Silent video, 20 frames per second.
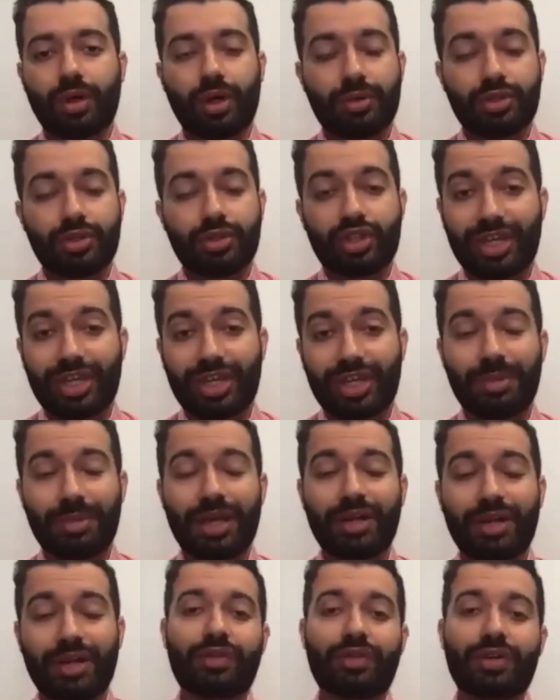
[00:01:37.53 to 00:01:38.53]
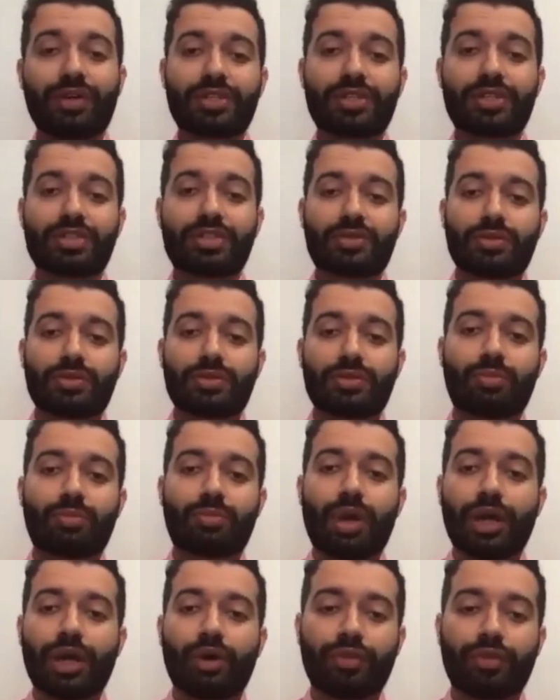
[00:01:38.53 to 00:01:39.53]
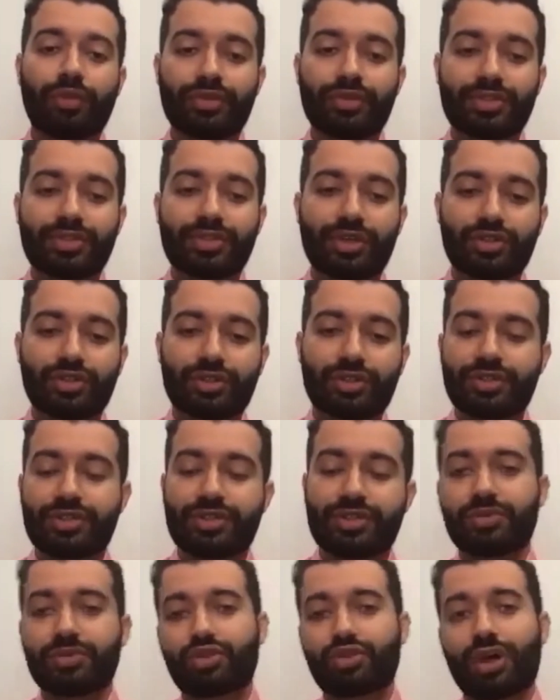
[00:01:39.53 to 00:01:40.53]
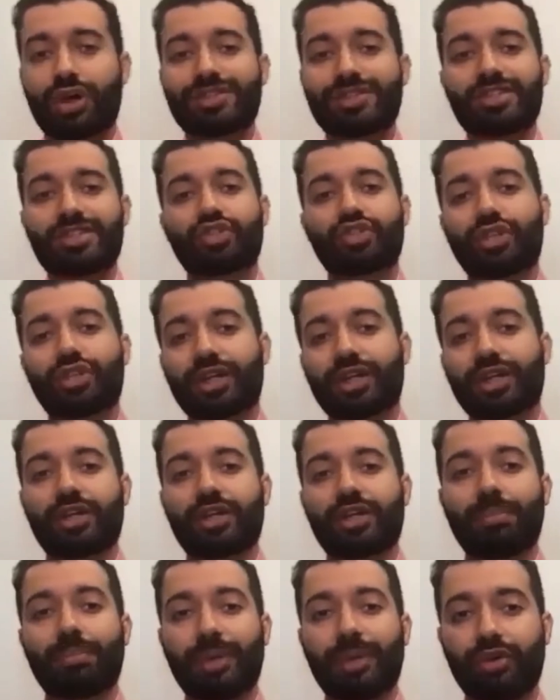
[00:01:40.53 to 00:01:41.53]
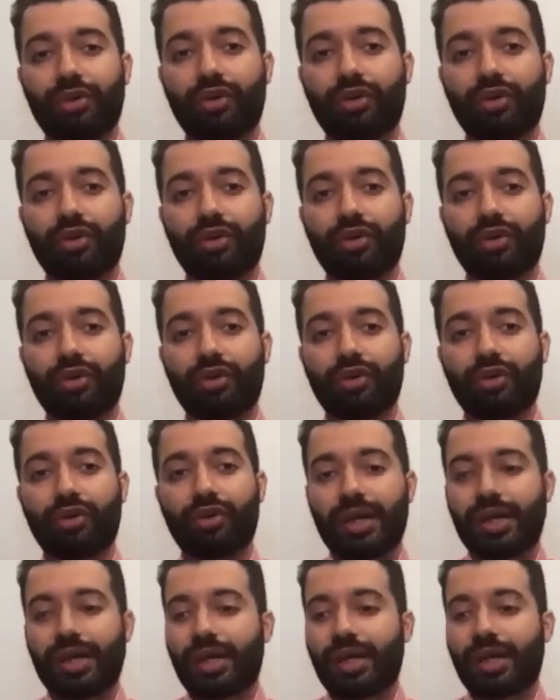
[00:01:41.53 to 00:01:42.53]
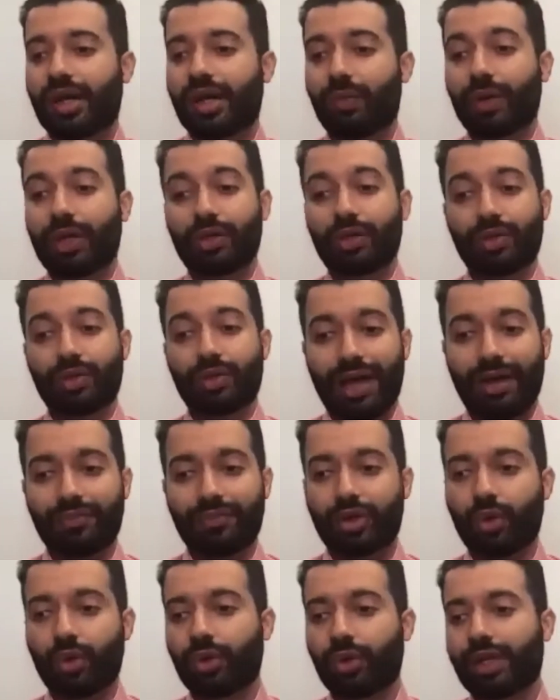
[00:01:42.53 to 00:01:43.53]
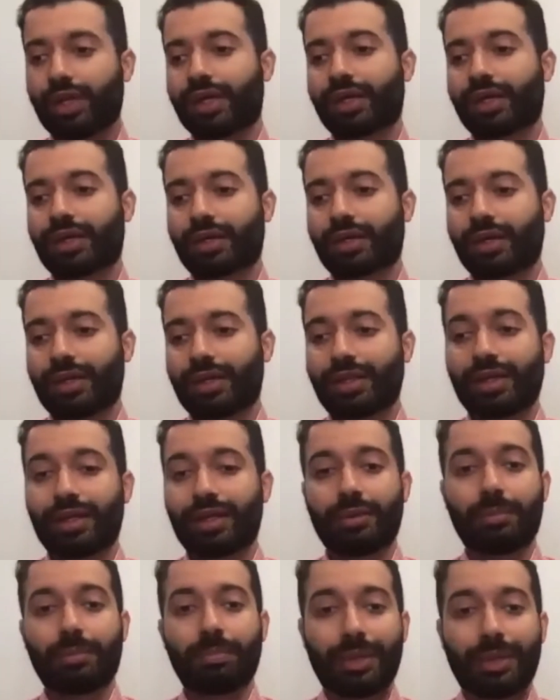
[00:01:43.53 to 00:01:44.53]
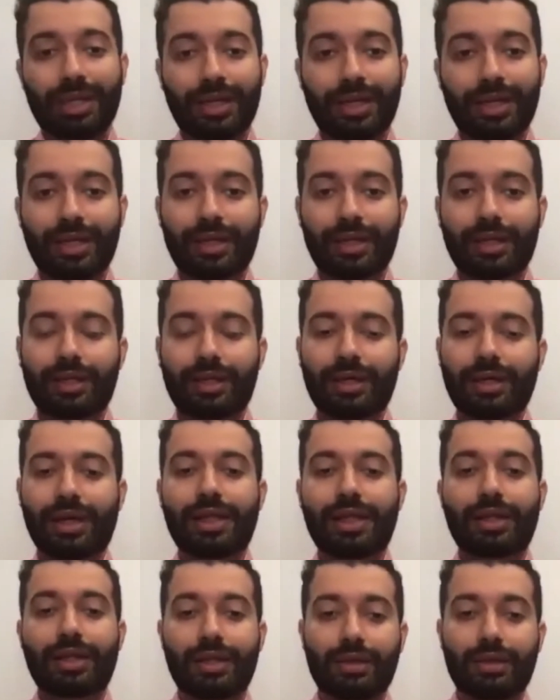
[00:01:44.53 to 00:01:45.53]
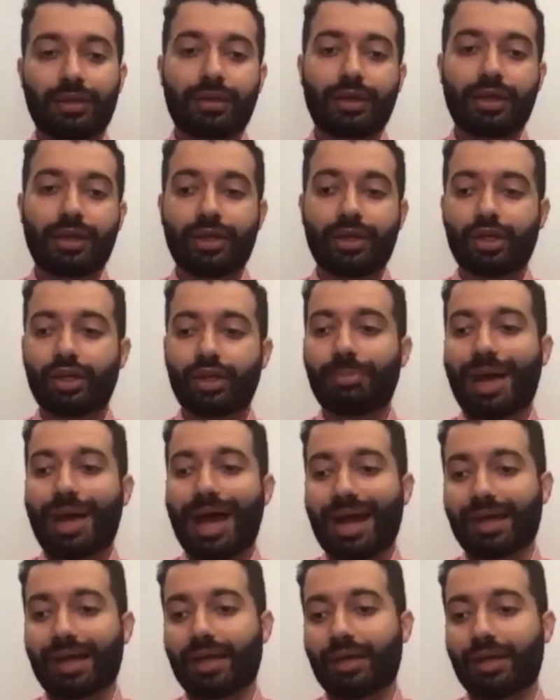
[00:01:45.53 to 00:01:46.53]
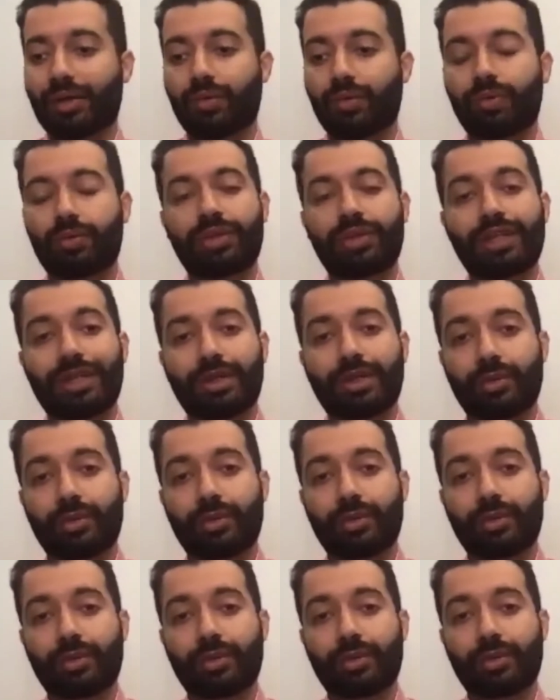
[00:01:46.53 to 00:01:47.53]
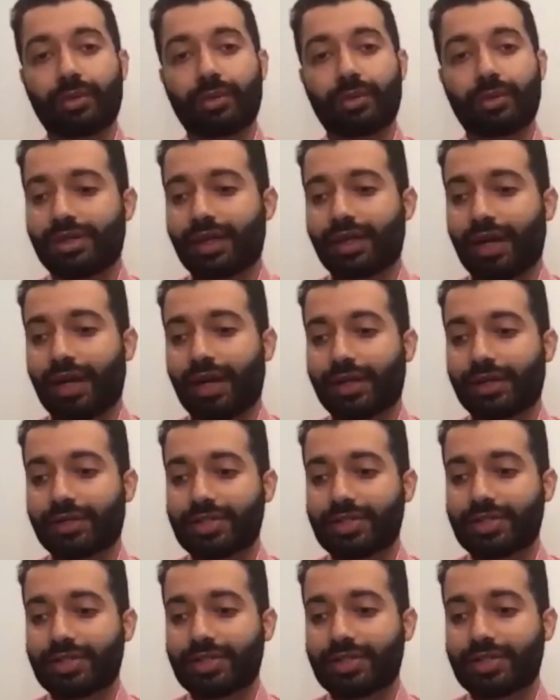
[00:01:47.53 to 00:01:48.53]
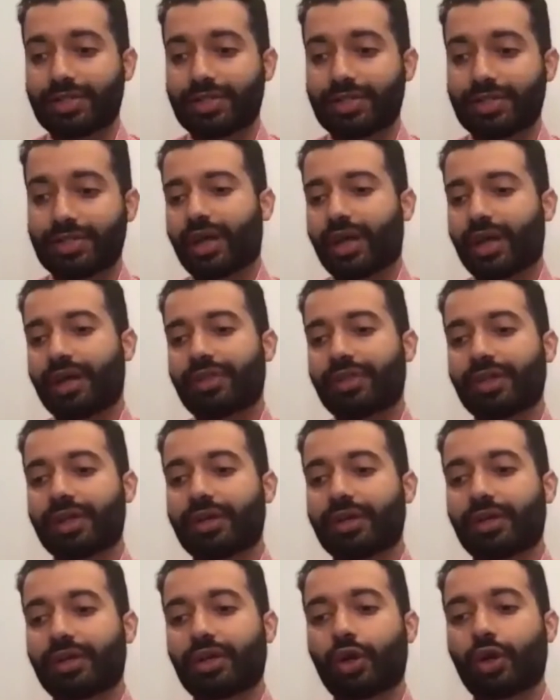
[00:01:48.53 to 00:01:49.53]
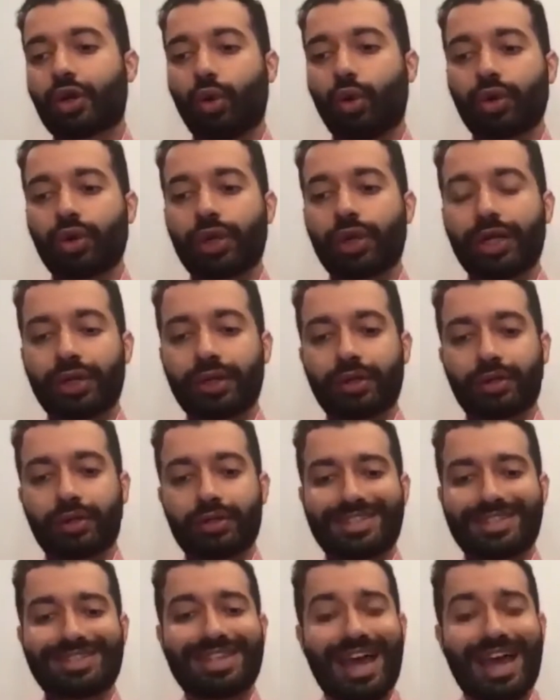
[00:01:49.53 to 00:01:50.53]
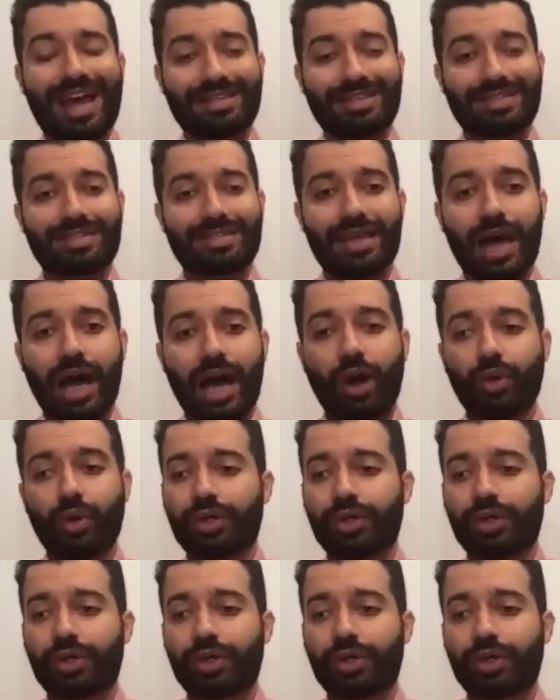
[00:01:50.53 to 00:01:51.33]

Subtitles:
checking benefits, prior authorizations, transitioning into mid-rev, where you have coding and then billing, and then into back-end, dealing with ARs and denials. I think coding stands out